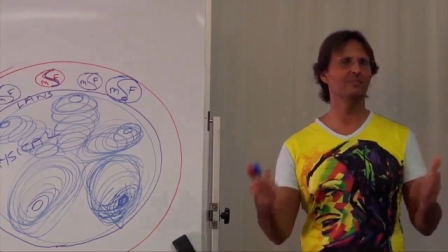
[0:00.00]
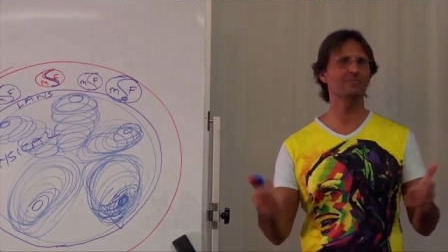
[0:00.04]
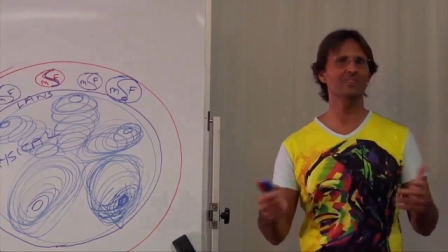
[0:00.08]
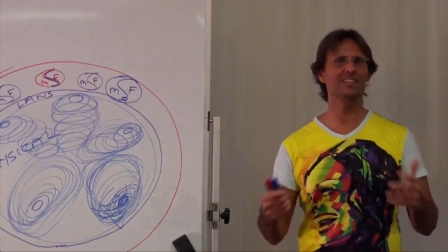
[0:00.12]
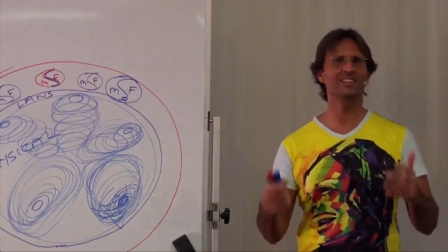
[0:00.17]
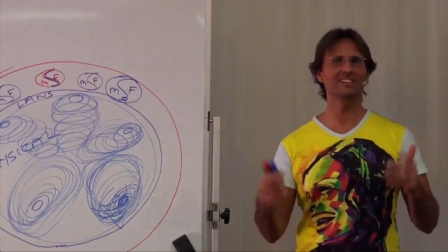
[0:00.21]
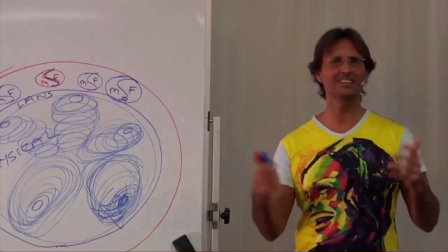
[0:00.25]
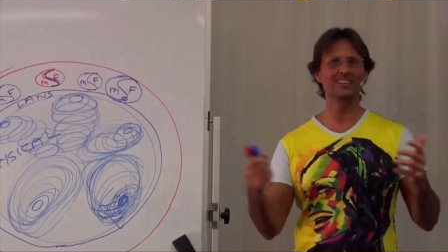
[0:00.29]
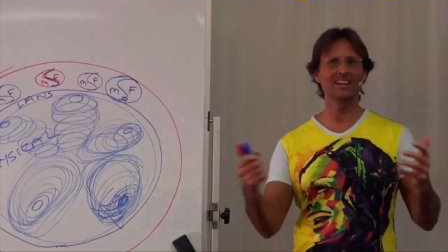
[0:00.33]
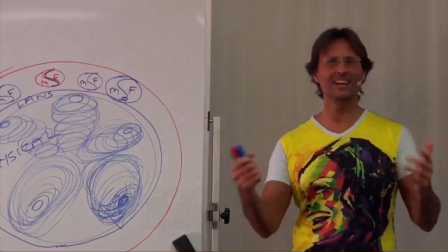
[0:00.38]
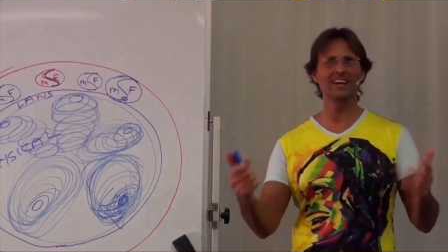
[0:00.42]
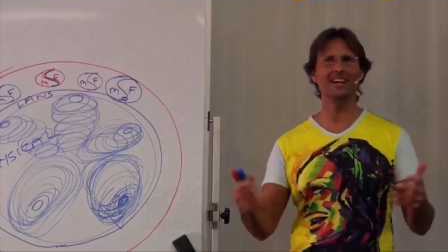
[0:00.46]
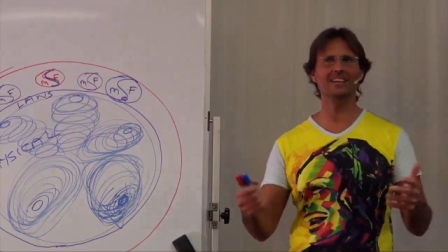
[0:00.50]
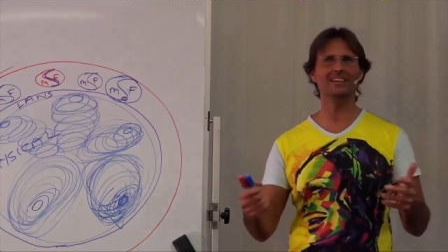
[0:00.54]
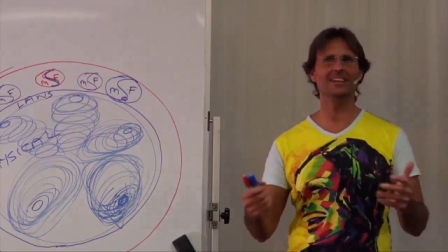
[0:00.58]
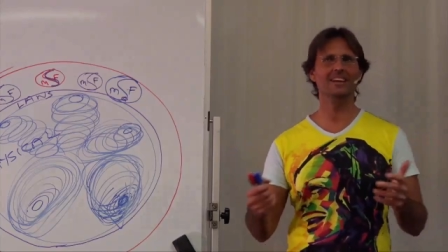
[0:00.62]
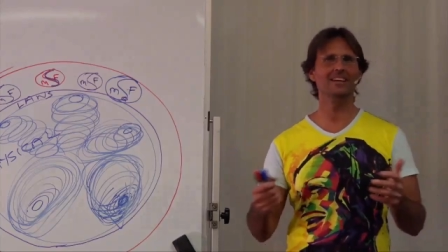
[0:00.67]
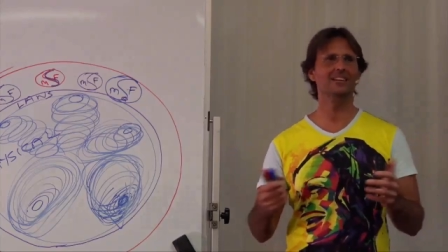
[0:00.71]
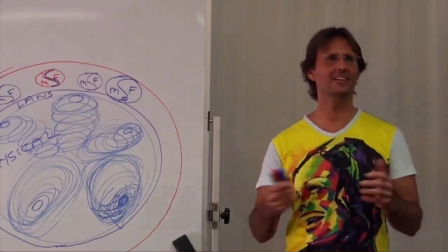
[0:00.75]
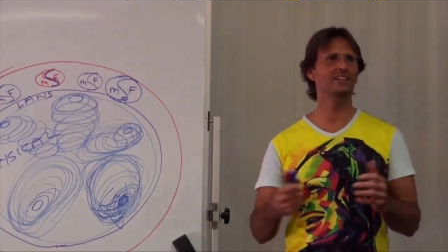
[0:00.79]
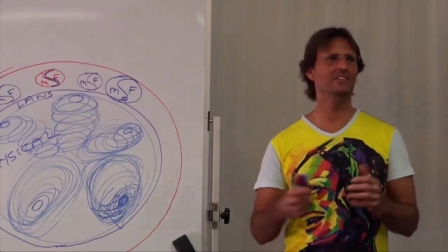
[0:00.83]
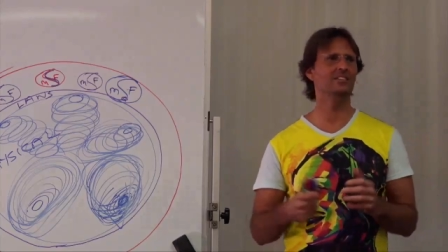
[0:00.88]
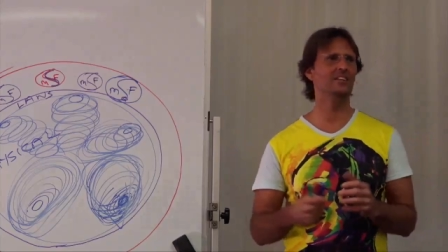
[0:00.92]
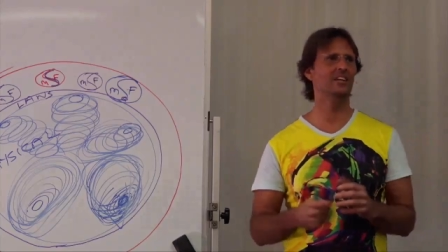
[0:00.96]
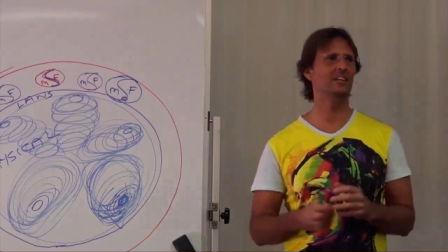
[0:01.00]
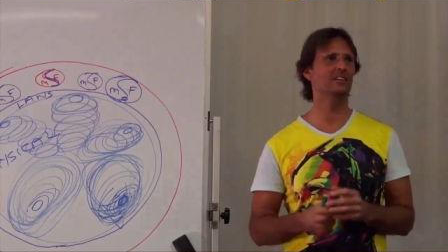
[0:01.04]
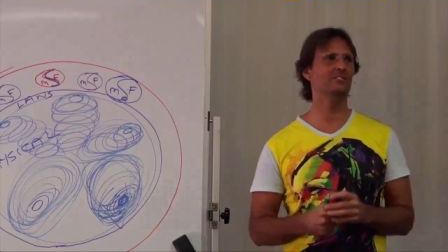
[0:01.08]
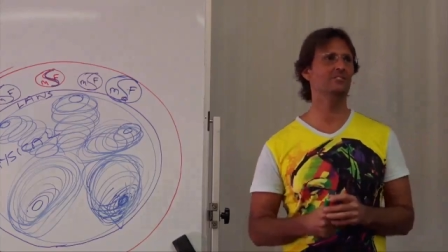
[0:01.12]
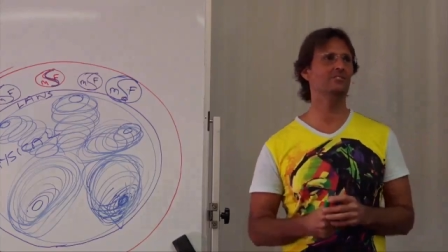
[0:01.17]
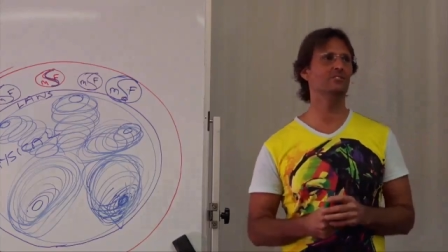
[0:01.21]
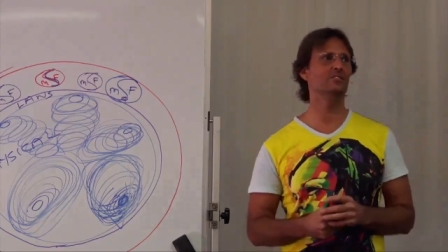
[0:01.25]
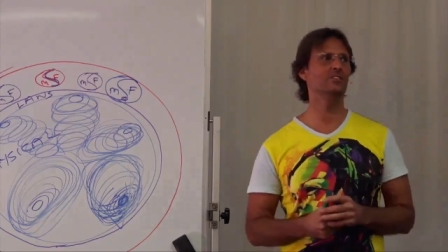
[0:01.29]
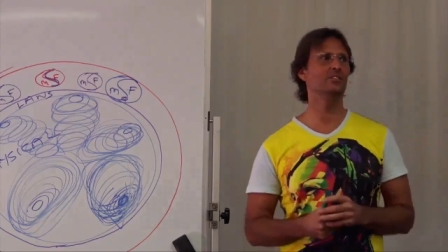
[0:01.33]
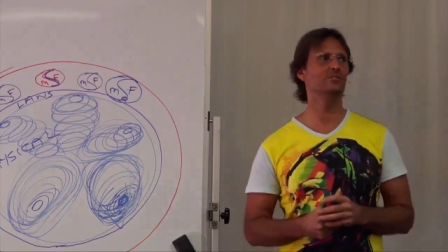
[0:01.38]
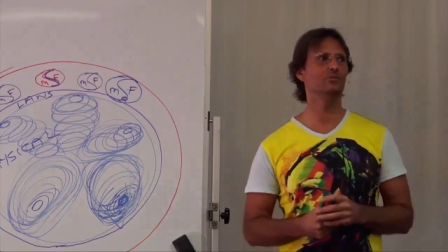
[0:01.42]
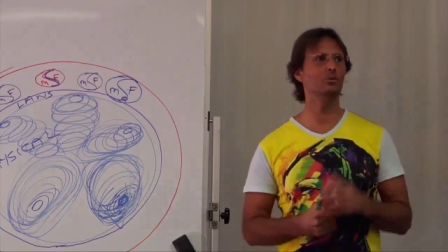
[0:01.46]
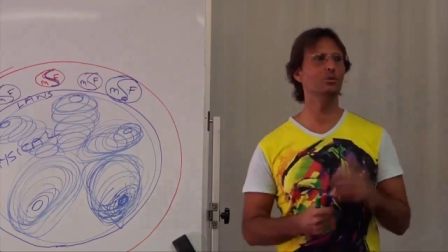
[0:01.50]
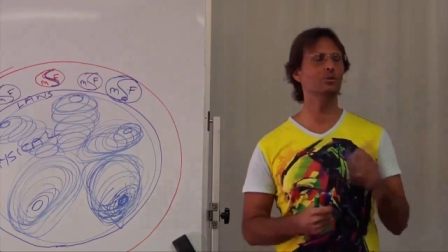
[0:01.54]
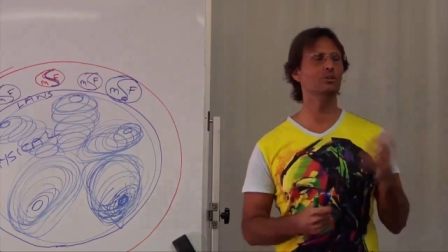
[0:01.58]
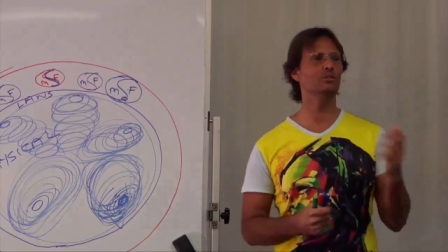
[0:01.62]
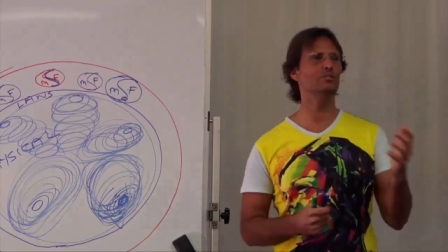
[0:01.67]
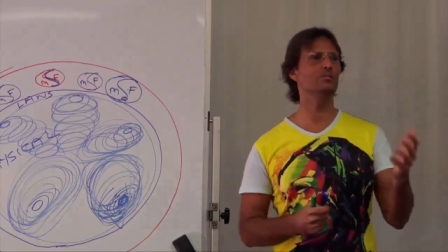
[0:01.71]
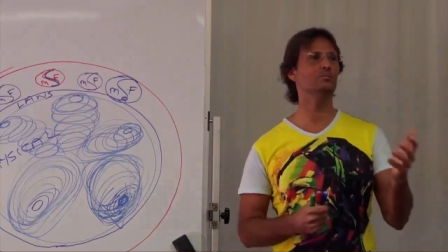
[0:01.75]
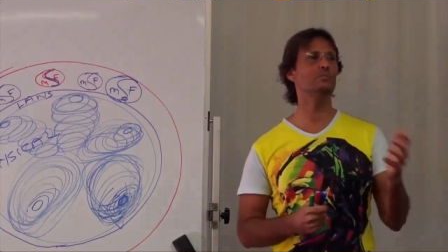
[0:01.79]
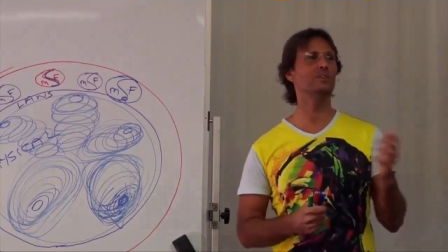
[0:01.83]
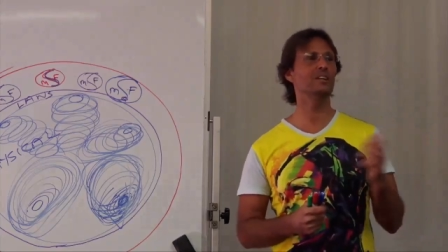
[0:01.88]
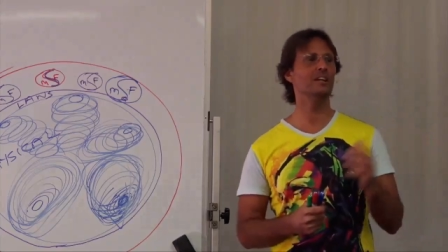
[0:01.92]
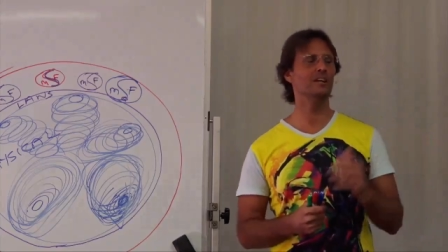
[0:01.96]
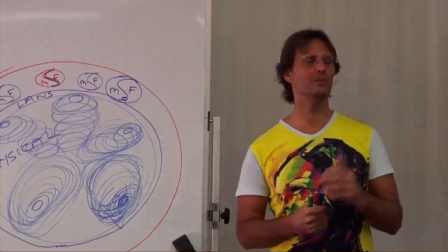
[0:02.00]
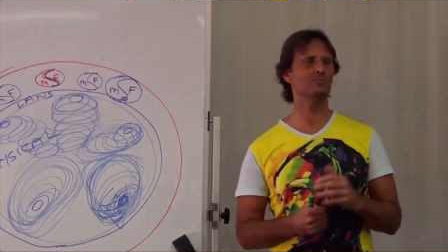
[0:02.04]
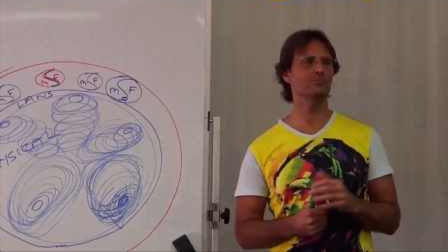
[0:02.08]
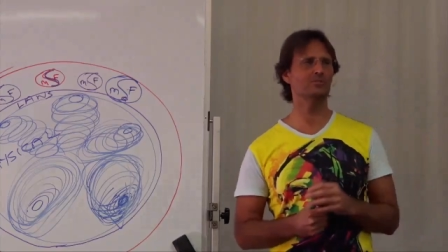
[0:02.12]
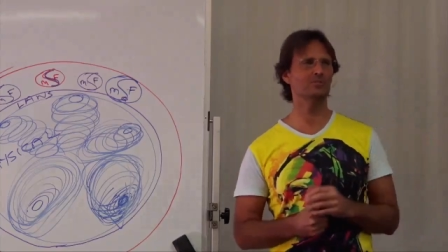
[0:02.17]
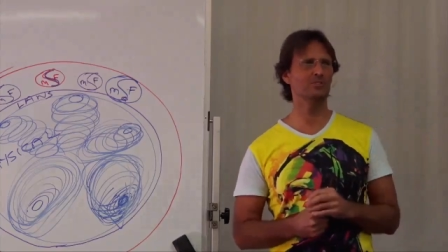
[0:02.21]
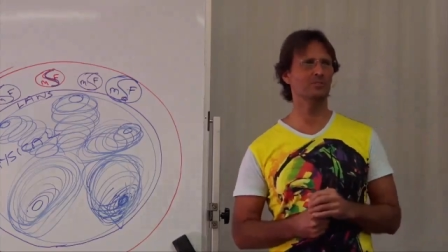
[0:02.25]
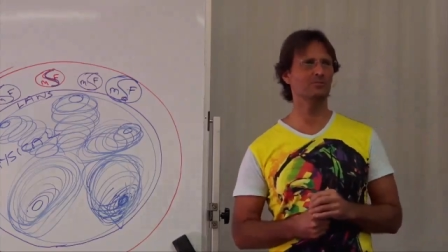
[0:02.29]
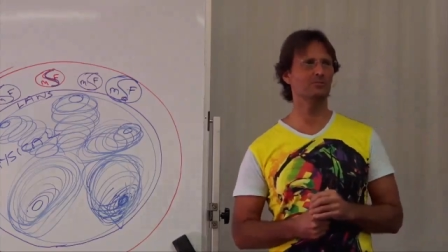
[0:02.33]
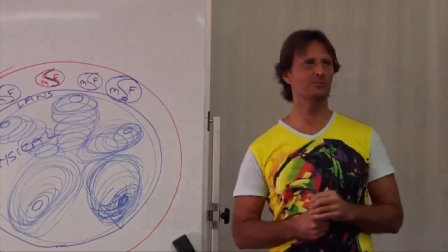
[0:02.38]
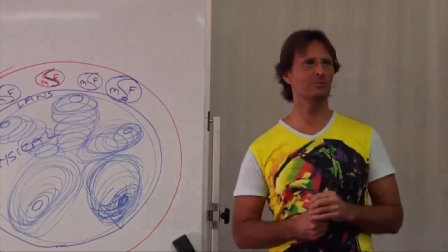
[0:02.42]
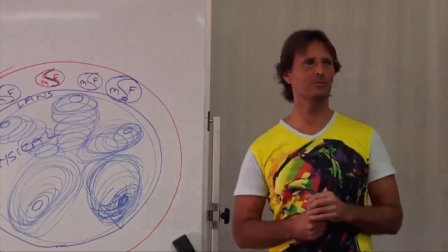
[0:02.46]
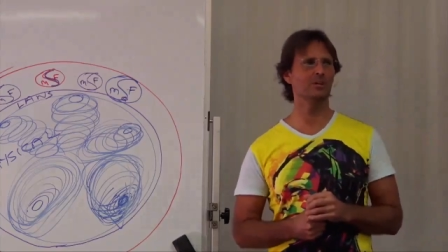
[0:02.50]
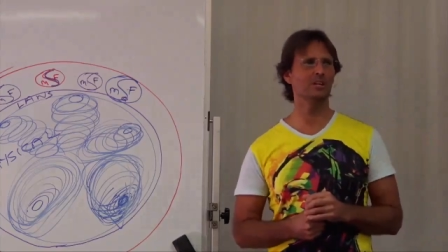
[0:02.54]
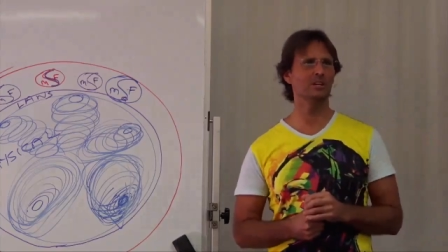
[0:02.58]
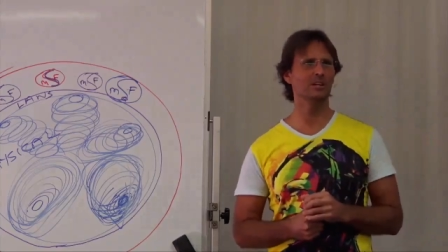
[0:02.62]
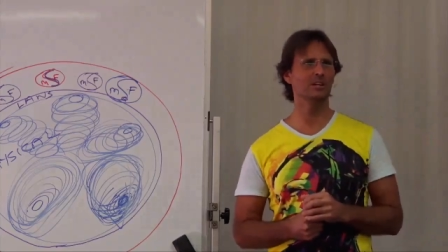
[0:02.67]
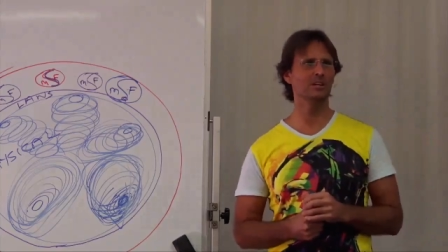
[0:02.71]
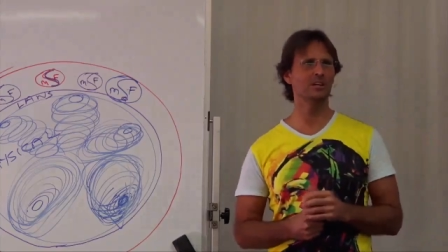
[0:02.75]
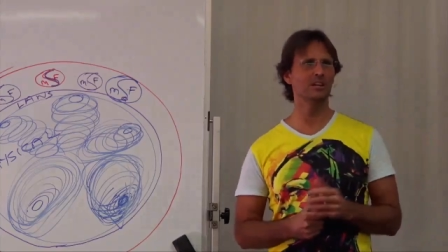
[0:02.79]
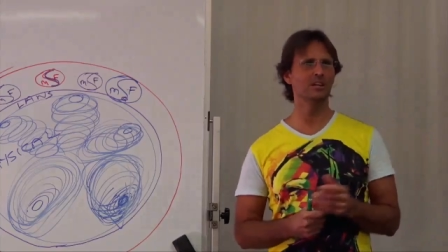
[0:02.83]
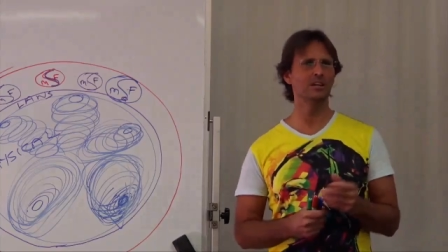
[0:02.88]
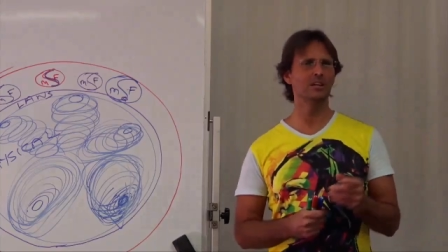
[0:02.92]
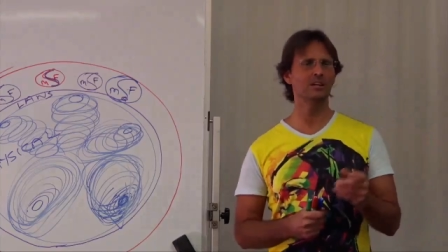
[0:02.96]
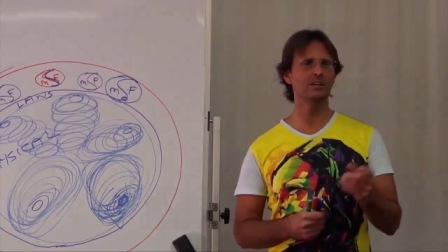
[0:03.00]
haven't incarnated yet in order to become self-aware.